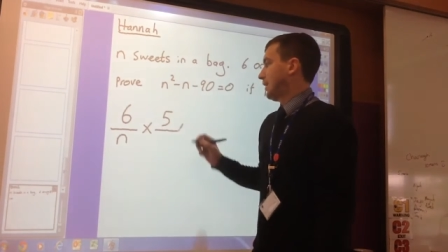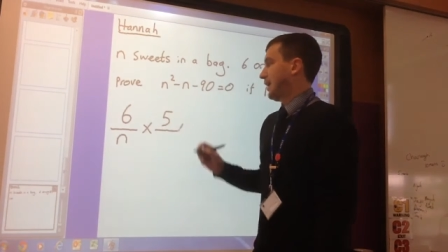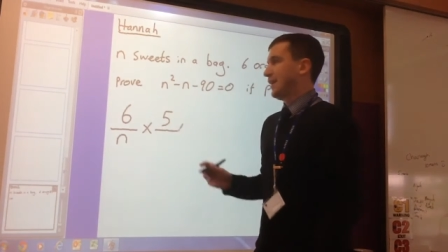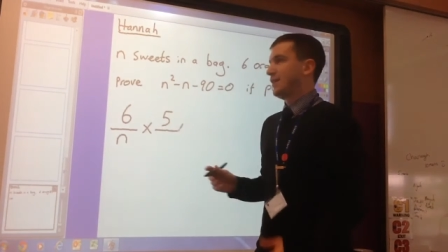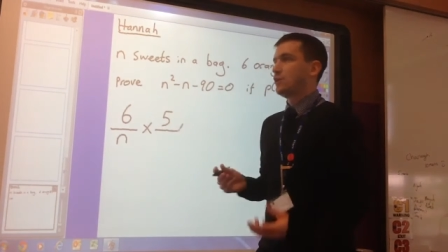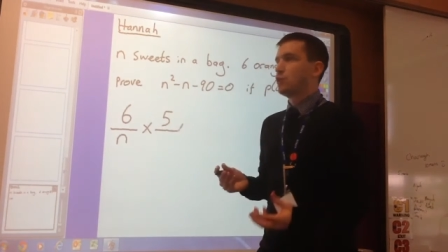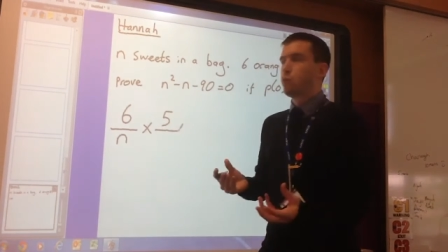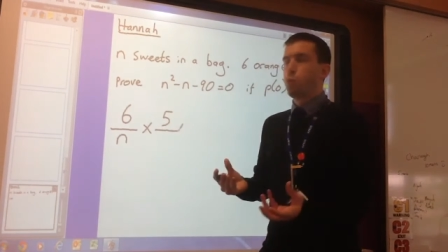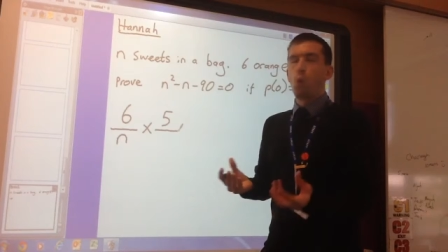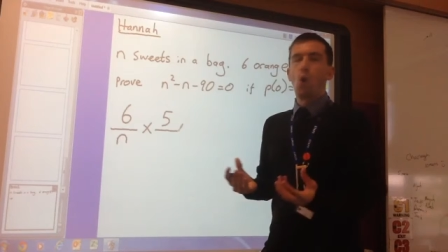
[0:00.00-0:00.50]

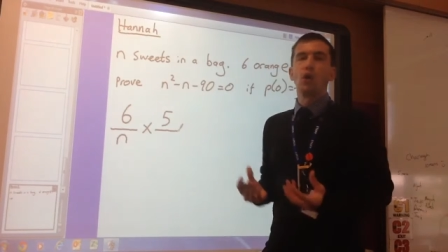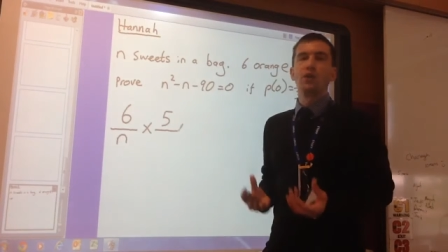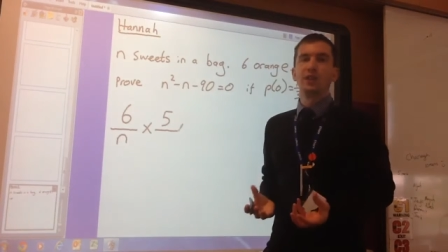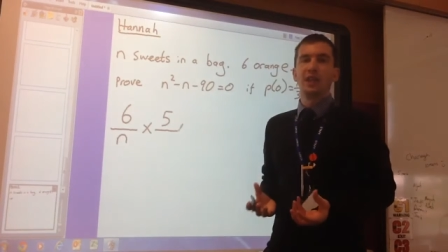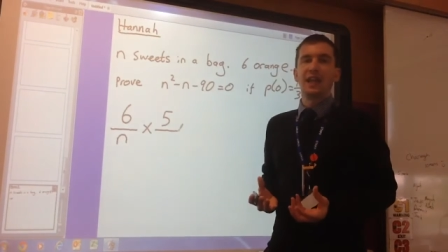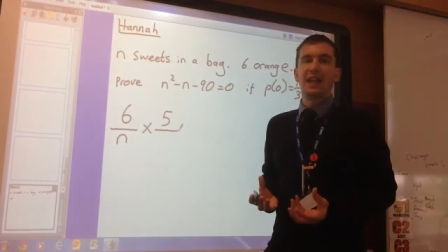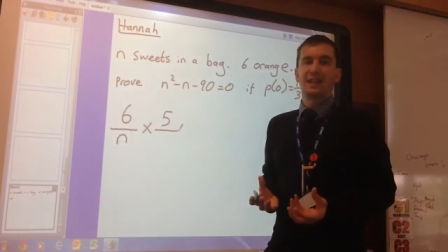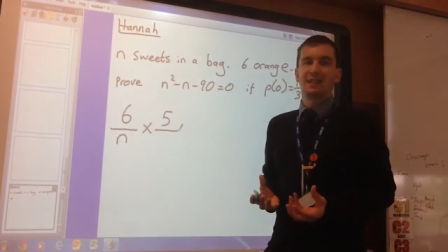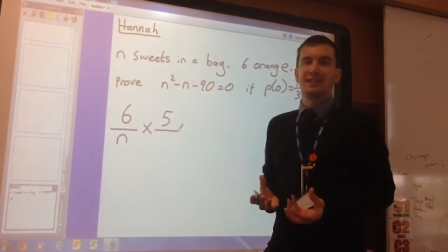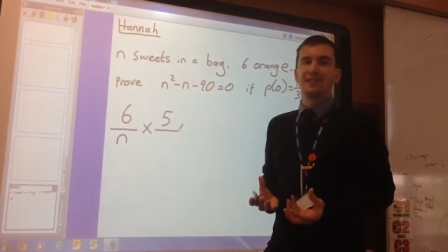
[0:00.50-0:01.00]
and there's
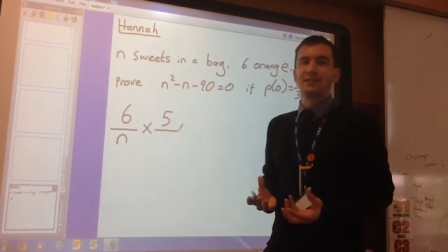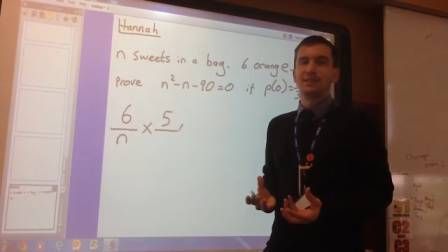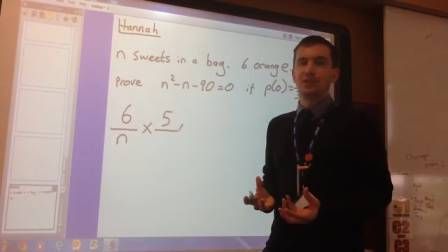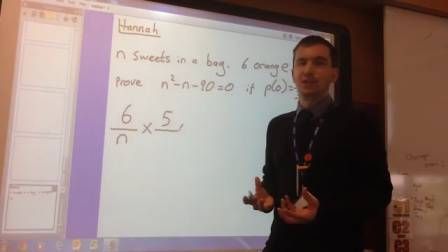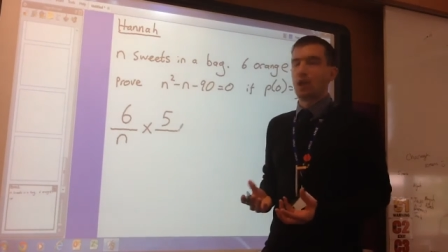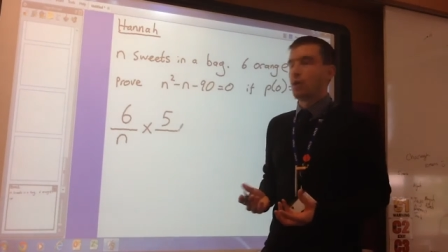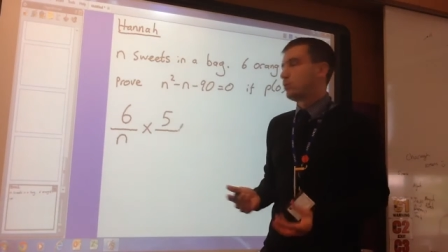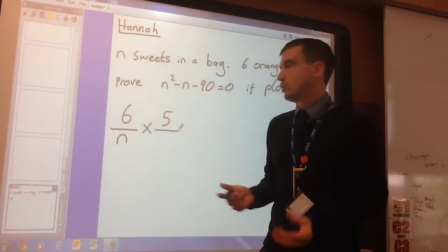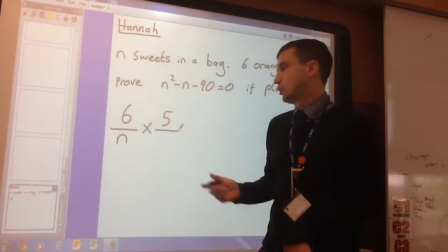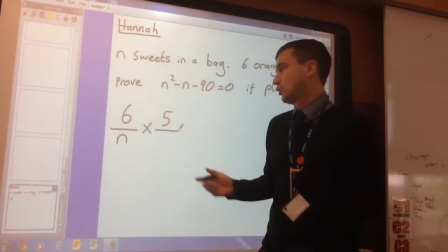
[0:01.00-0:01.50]
one less in
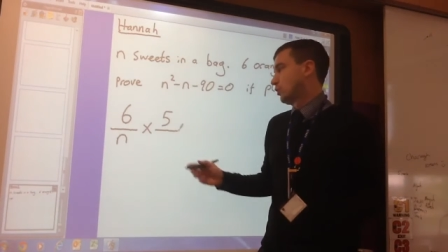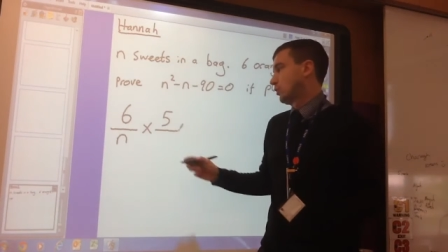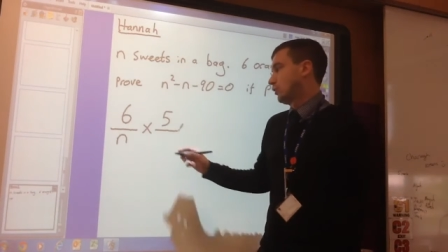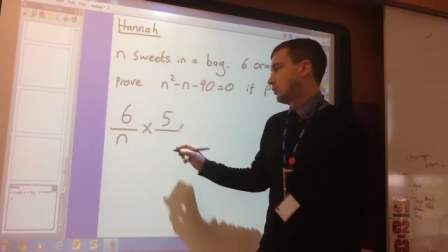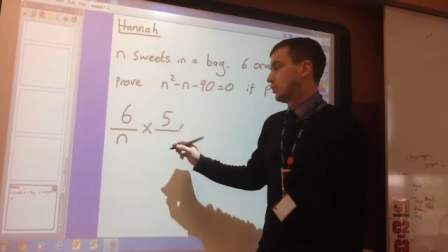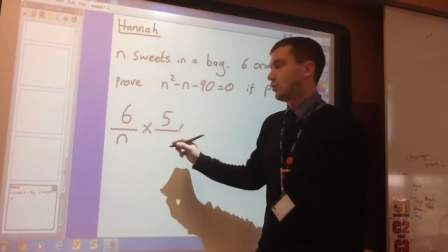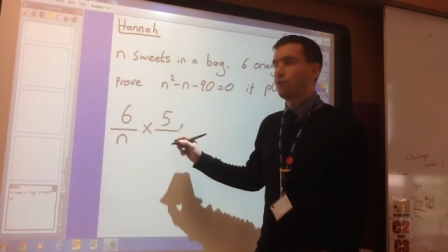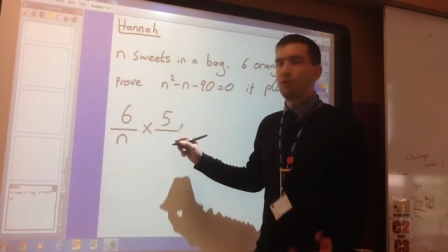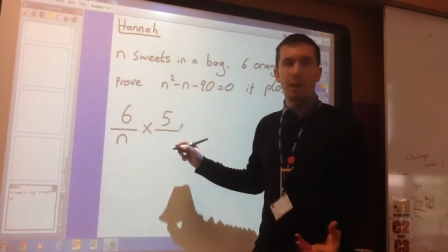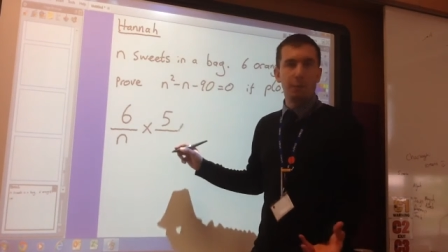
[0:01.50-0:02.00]
total.
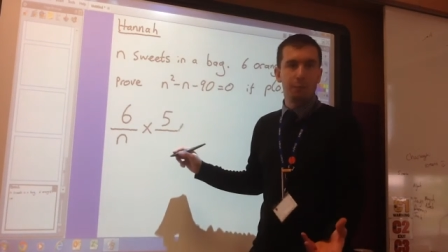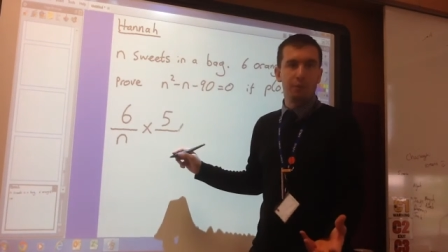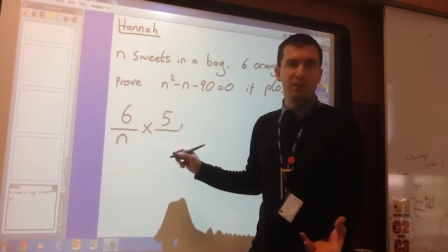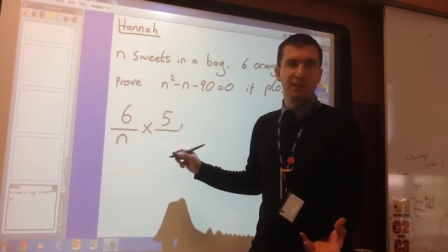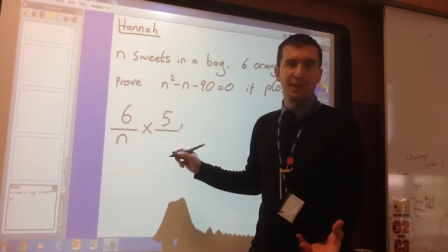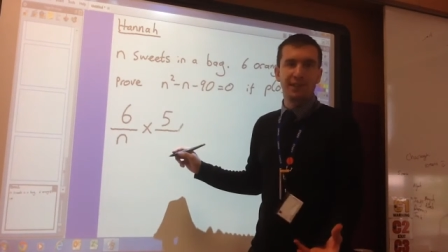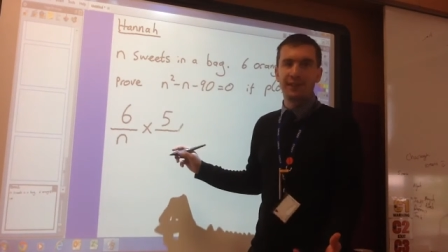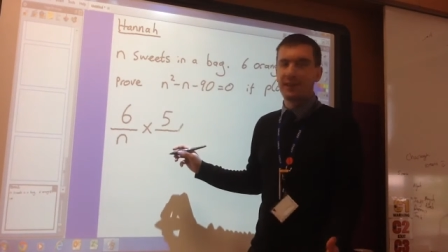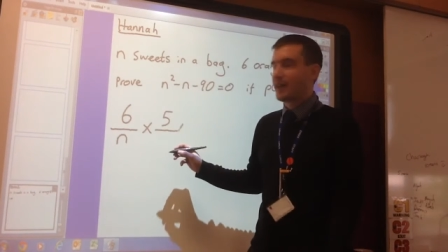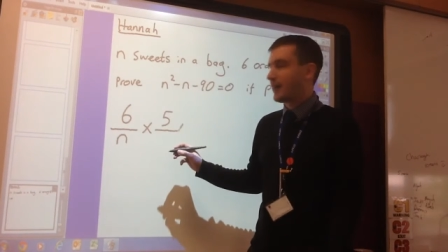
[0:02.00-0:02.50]
To
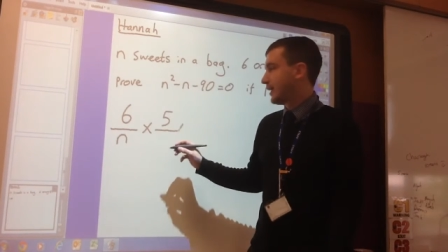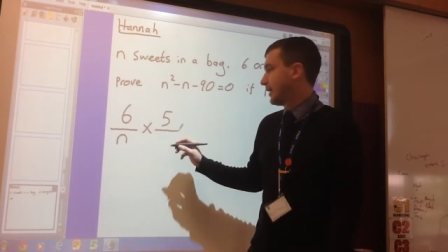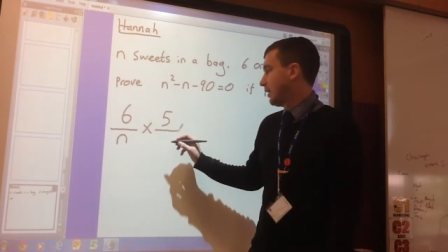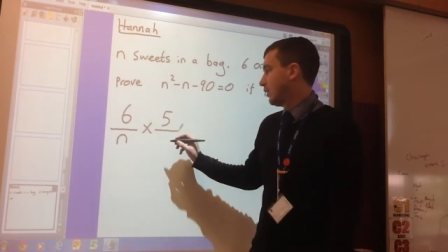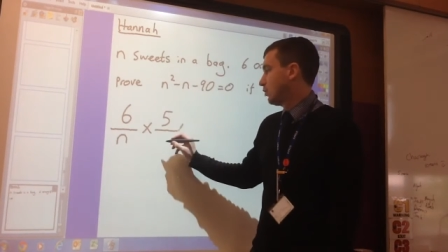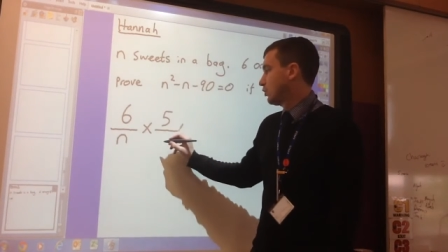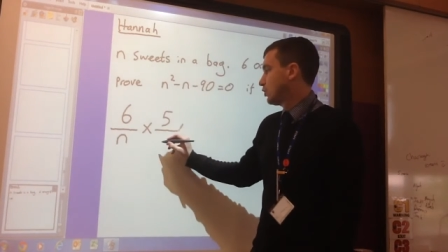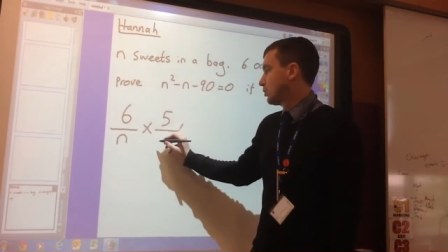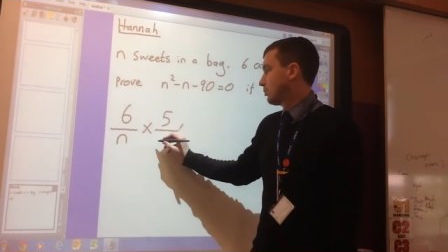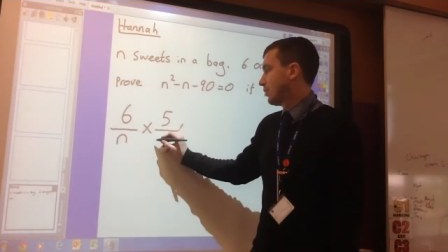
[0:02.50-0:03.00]
represent that in
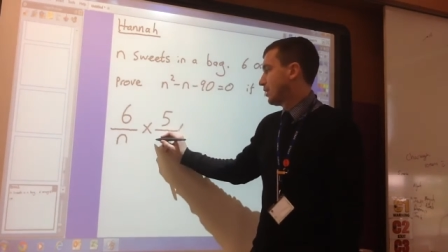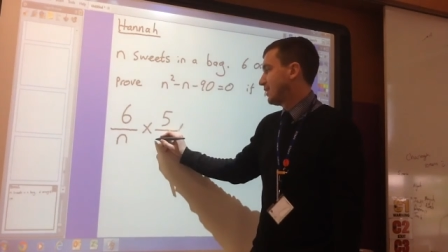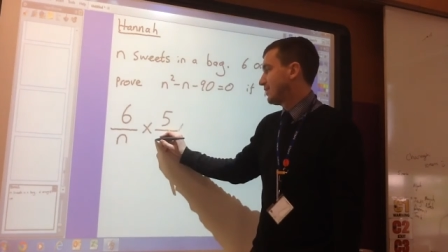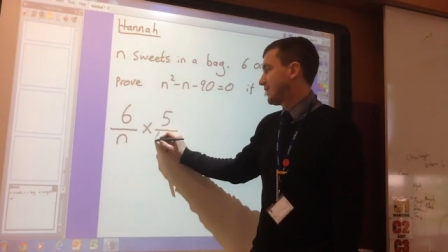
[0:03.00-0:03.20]
algebra,